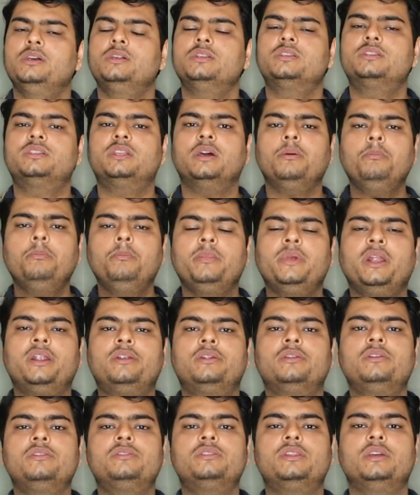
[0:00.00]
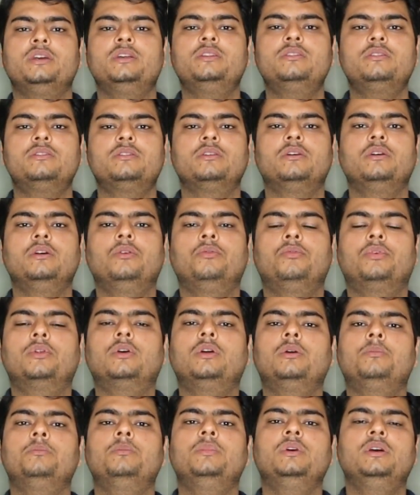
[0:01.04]
Some matrices
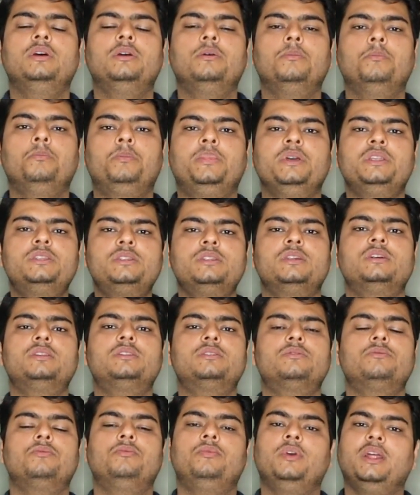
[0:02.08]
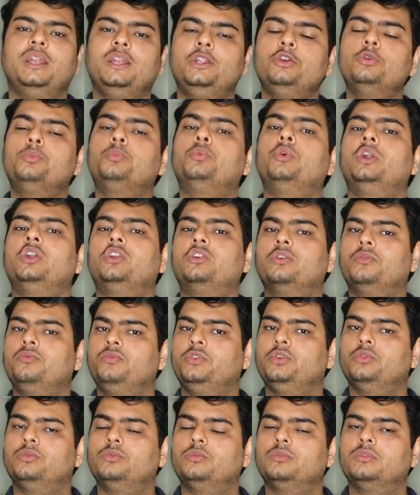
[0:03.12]
from business value point of
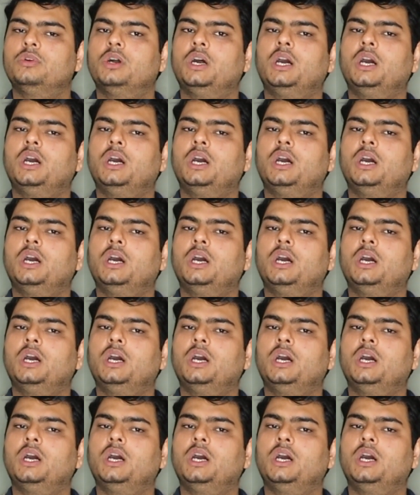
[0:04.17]
view.